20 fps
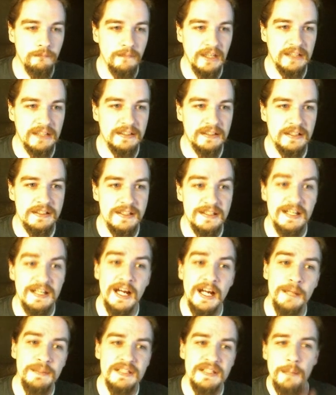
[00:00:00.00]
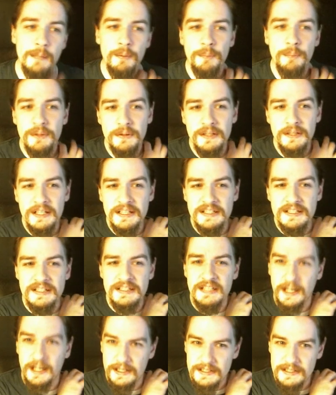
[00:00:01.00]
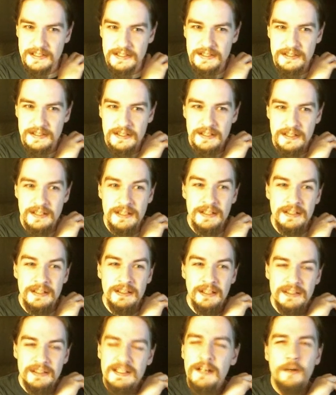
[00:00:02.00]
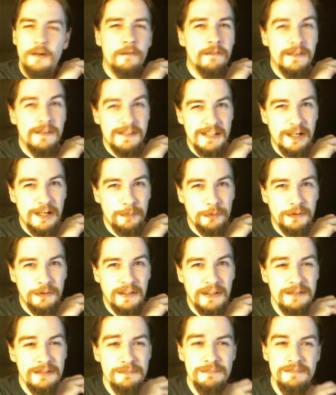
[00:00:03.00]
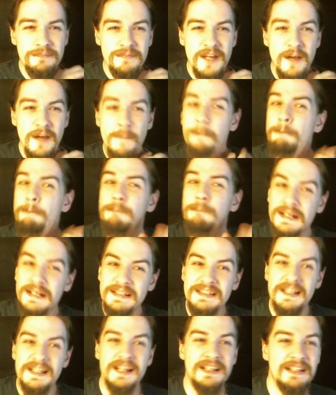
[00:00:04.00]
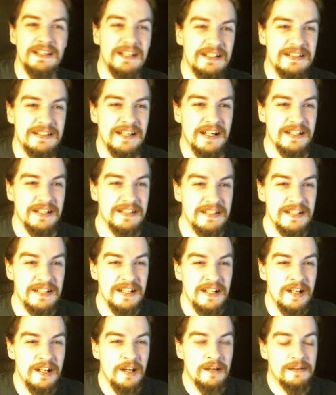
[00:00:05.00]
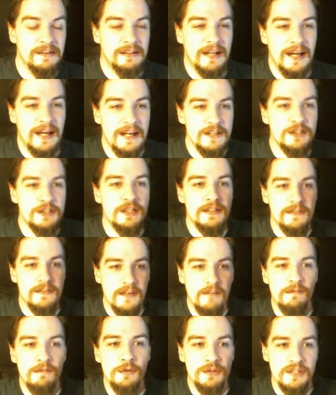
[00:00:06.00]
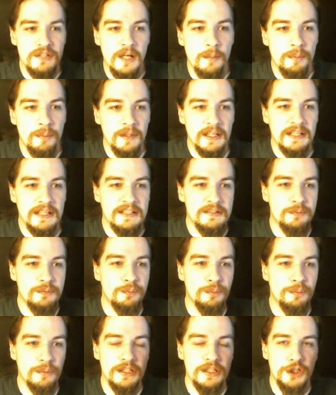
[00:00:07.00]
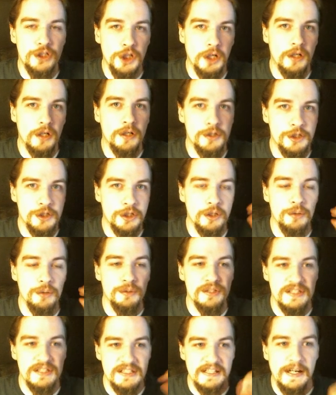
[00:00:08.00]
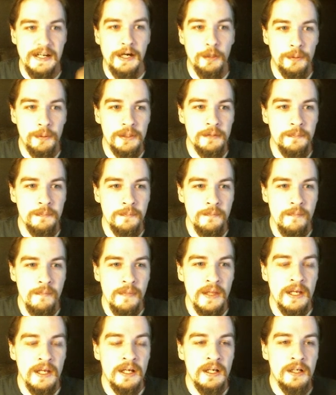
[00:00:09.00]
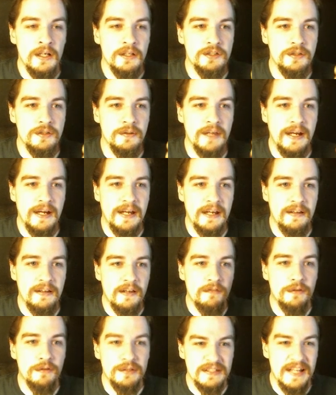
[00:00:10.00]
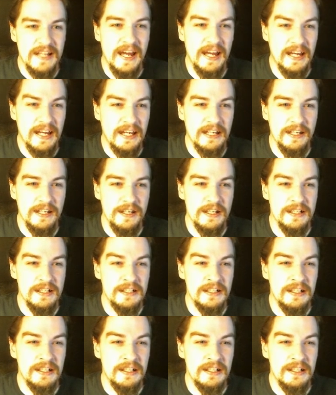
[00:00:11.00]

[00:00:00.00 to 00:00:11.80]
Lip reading: And then the time stop ability is nice. It's not over the top great, but it's nice. As it levels up, its recharge goes down, so that at level 10,